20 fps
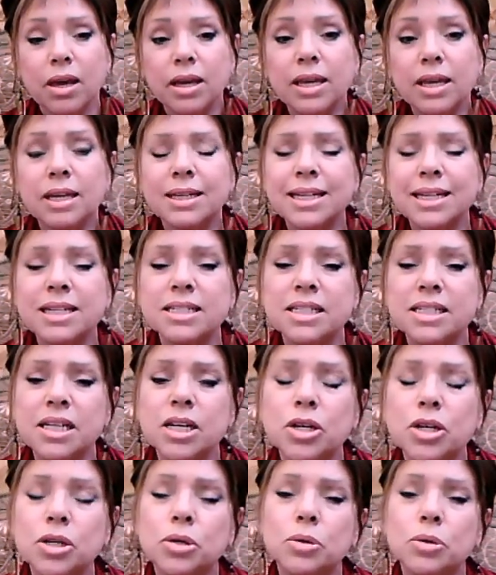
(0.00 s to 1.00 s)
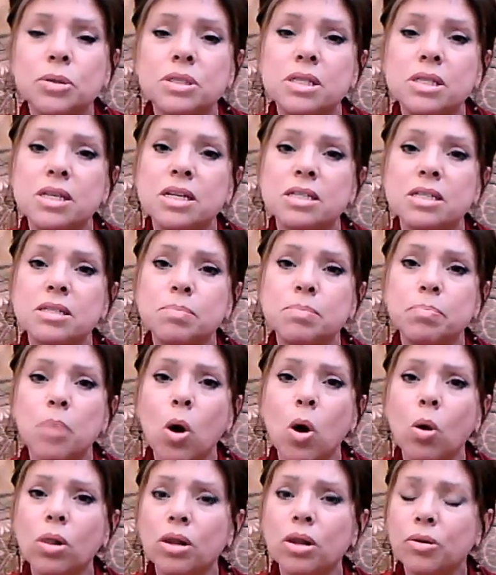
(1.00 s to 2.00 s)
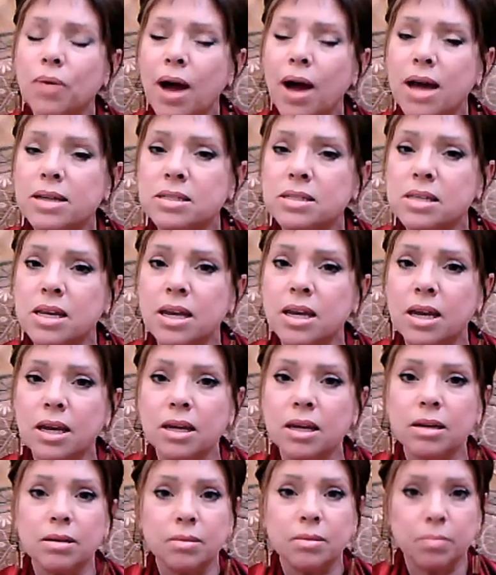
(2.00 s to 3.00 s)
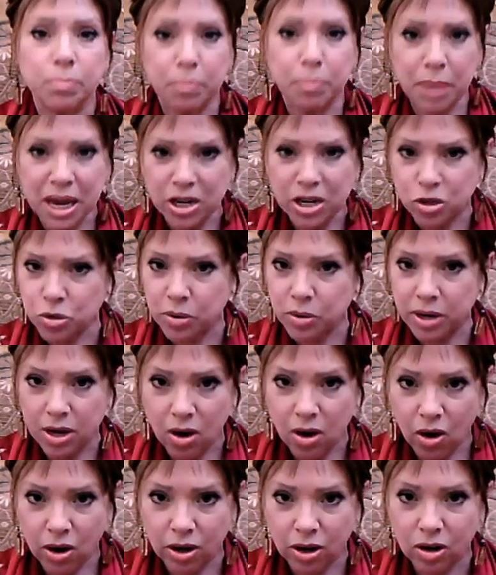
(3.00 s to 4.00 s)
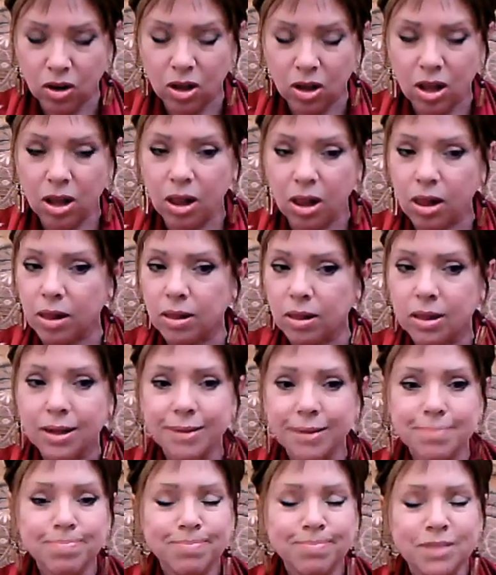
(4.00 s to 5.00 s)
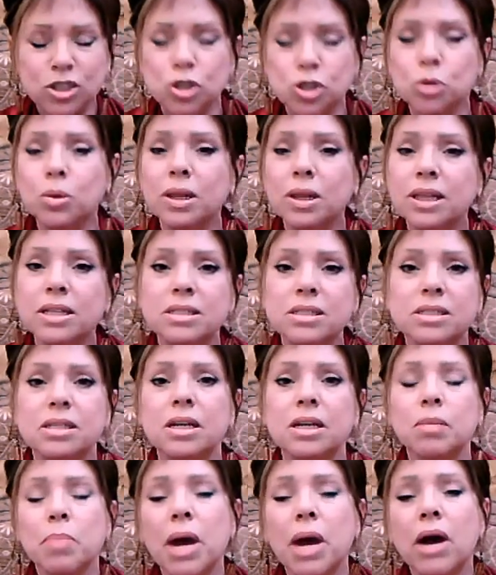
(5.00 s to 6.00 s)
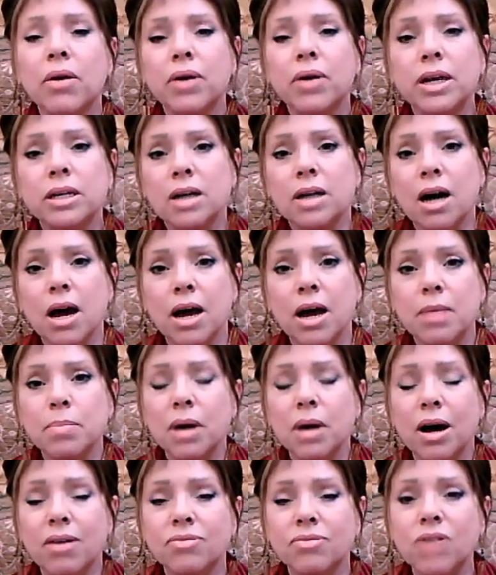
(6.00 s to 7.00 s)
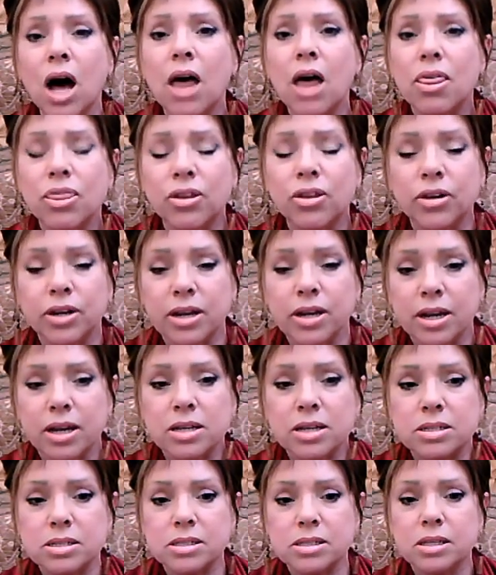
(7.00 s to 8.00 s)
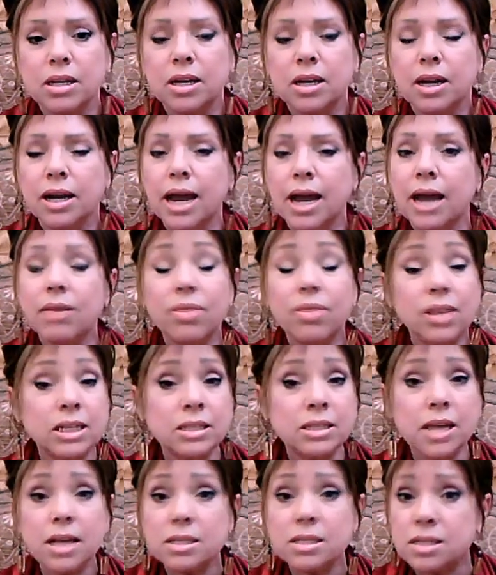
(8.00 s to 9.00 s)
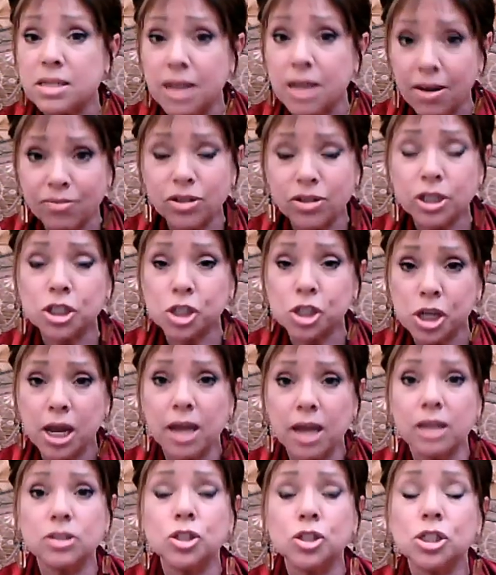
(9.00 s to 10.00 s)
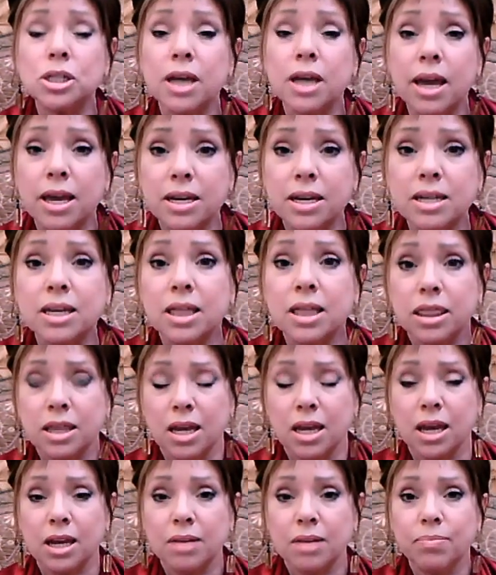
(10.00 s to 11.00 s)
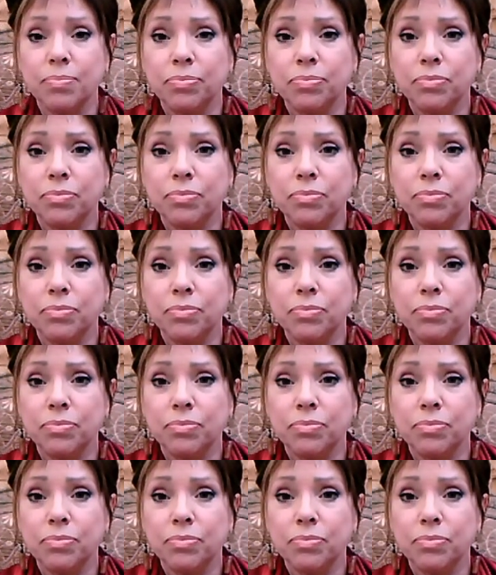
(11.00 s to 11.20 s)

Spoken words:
It continues this polarizing, patriarchal, dualistic paradigm of otherness. And this has never changed anything.